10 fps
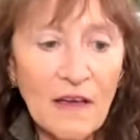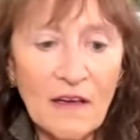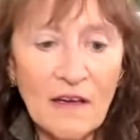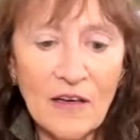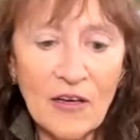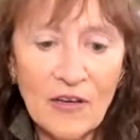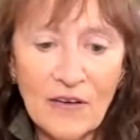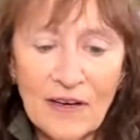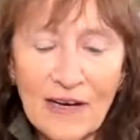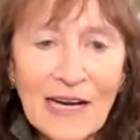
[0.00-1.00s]
uh,
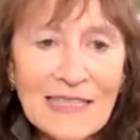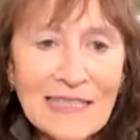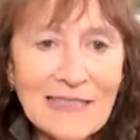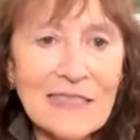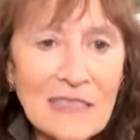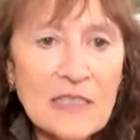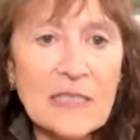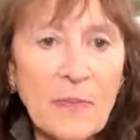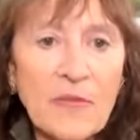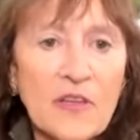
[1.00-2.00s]

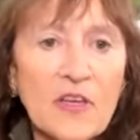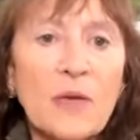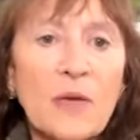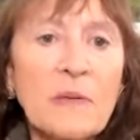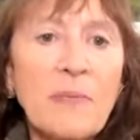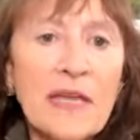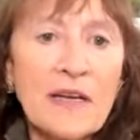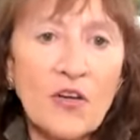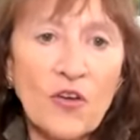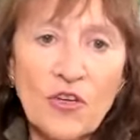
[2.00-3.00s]
something that can be
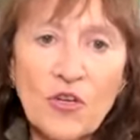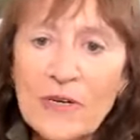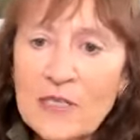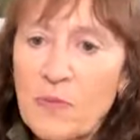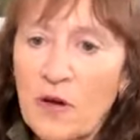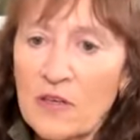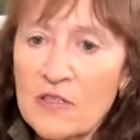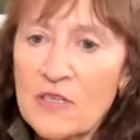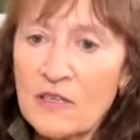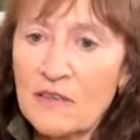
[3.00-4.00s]
pinned on US
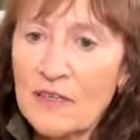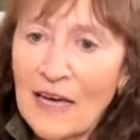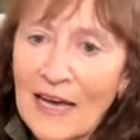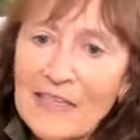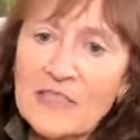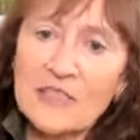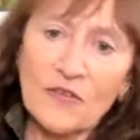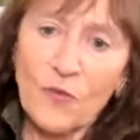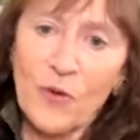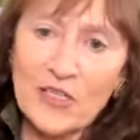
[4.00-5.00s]
policy. I guess a
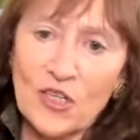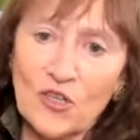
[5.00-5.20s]
different way to